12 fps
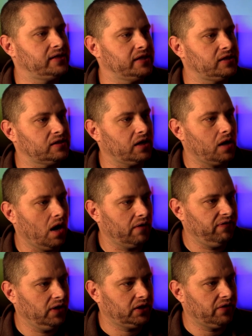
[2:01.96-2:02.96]
this as a
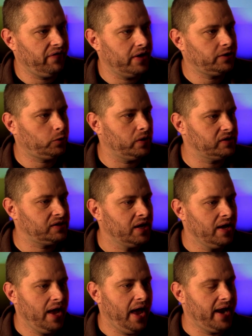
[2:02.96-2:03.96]
conflict of interest
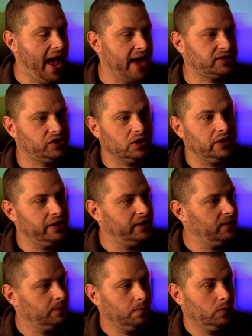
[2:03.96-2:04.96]
and
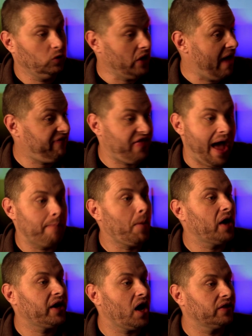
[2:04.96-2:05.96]
actually left that
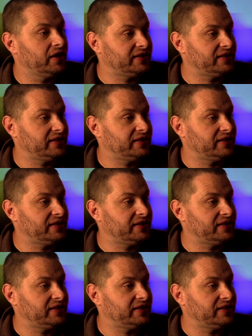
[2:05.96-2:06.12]
money on the